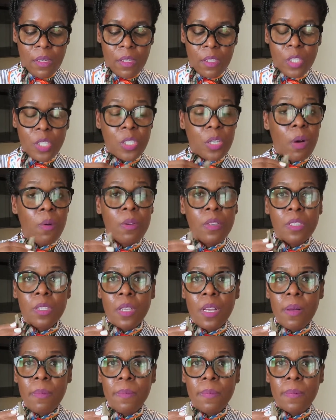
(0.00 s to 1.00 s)

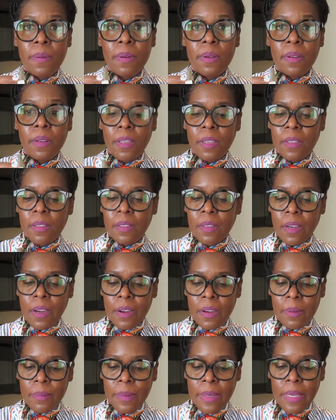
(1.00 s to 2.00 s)
soursop in the
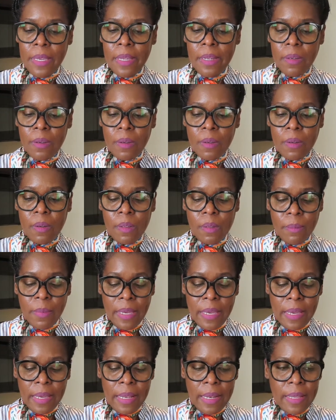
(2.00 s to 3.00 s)
Caribbean, or on
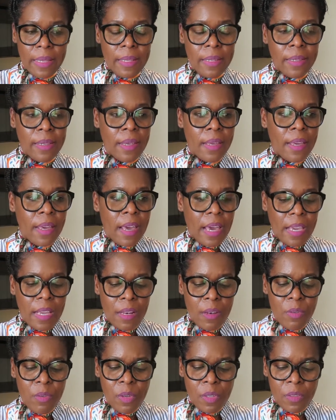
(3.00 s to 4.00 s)
my island. I
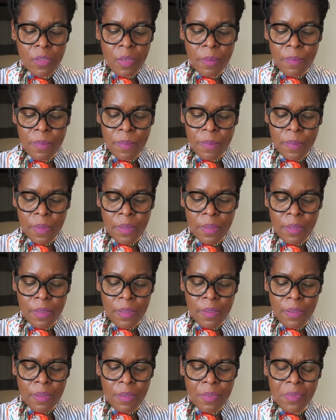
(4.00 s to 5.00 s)
looked up
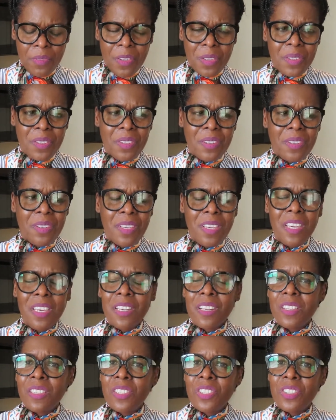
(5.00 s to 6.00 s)
for the
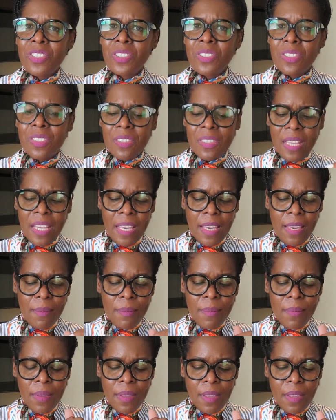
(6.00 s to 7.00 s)
English
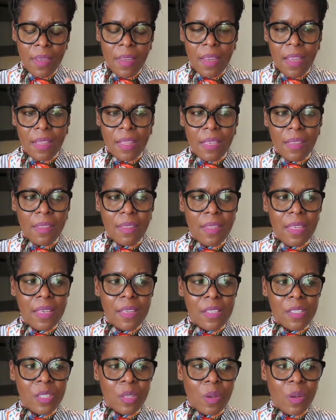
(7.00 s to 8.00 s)
name, and I think
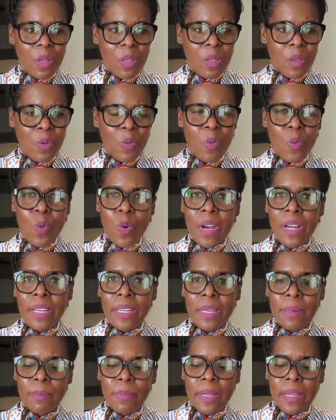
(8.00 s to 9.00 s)
it's called
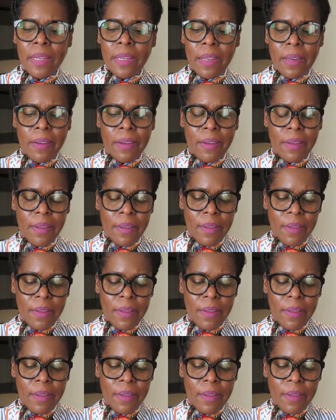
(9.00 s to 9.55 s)
guanabana